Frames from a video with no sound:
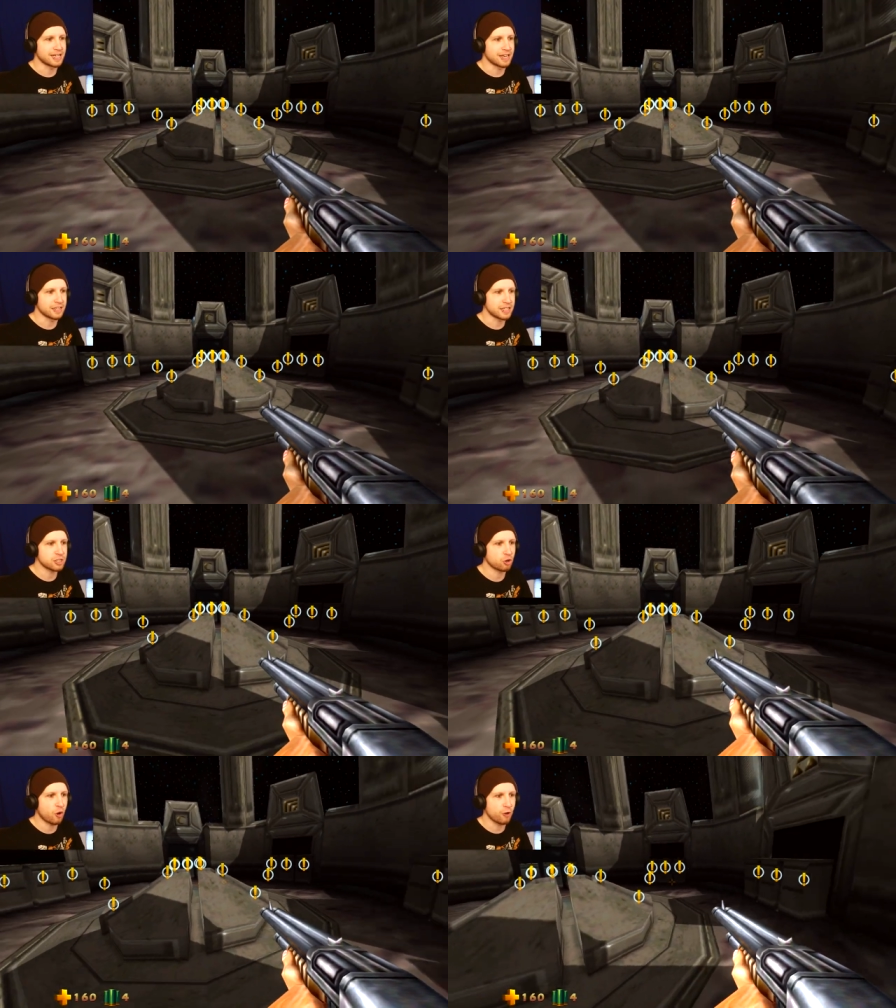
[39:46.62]
uh,
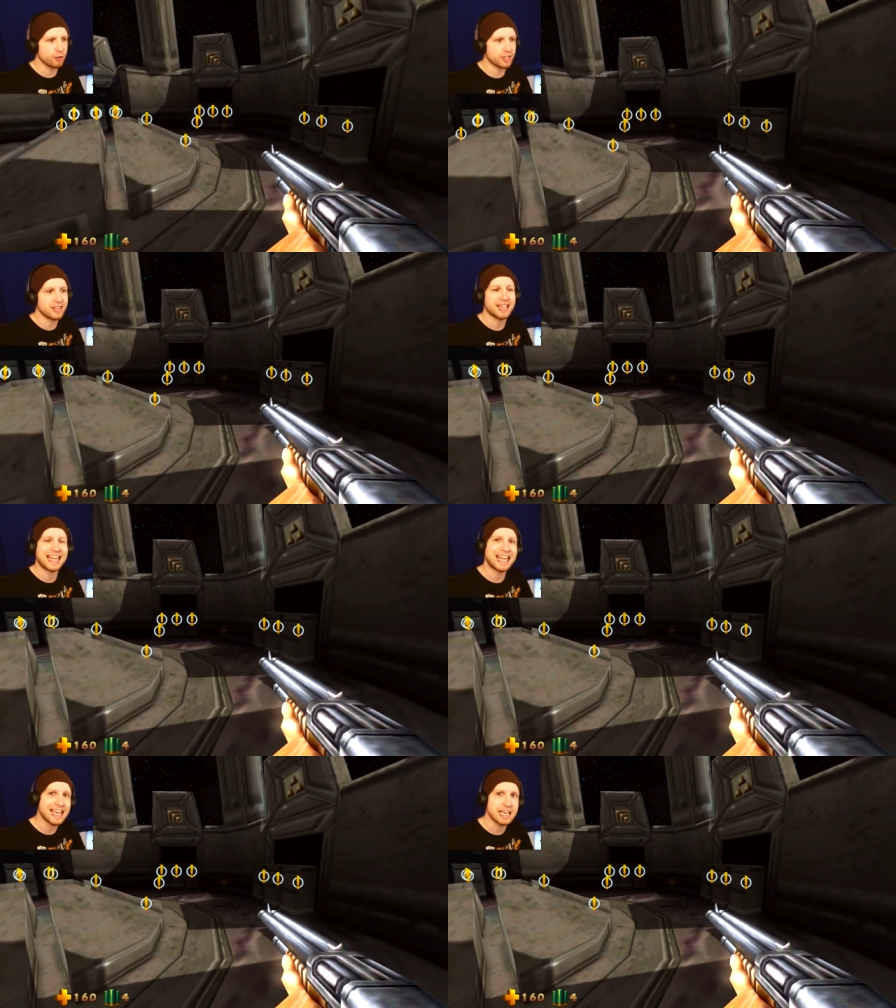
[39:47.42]
these are all the
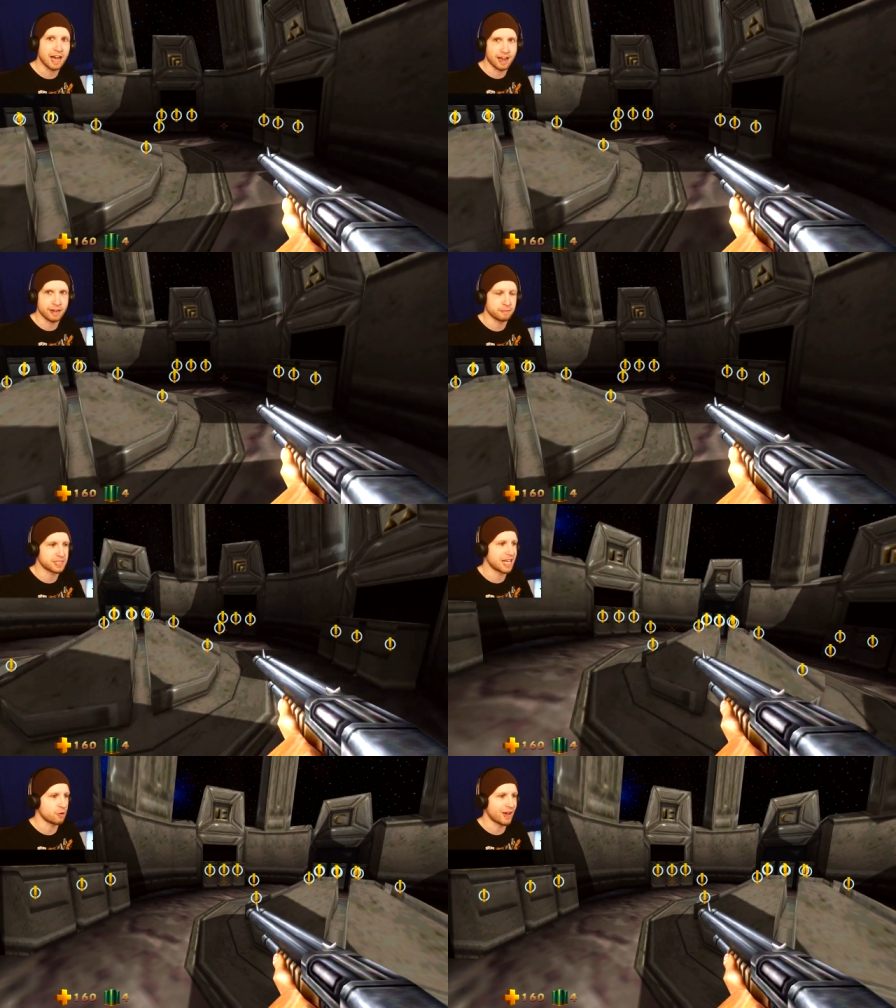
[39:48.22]
key
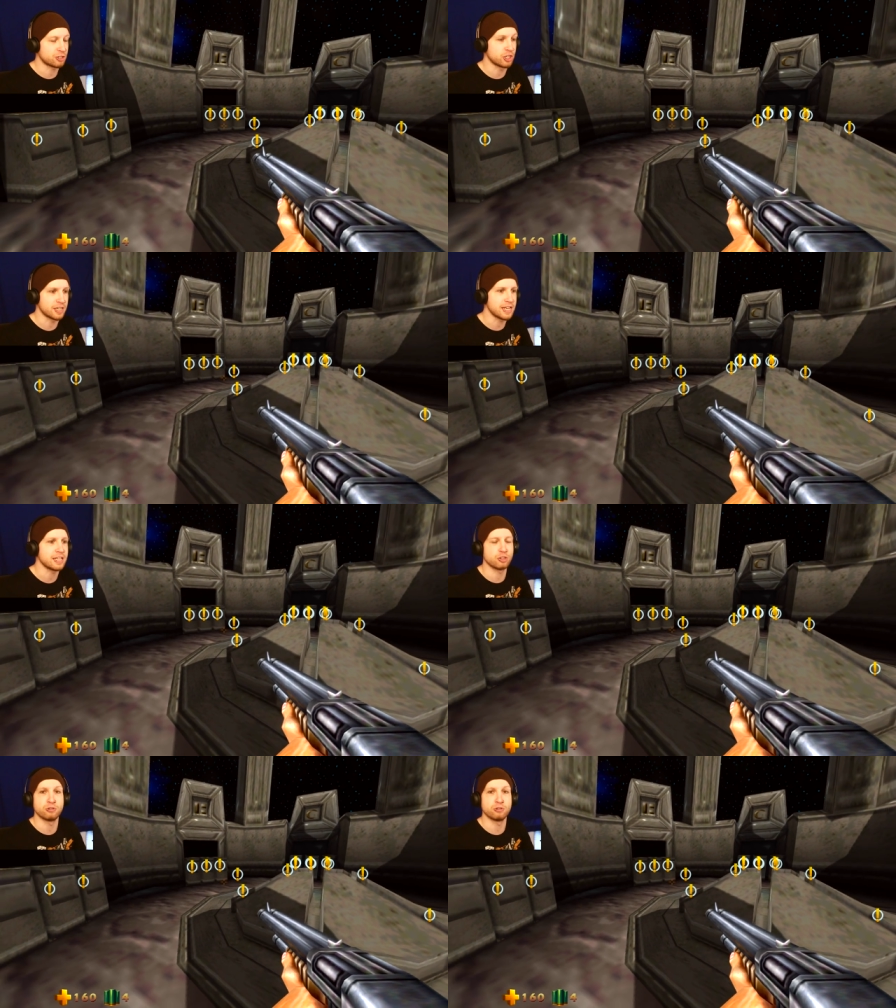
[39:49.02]
items that you actually need.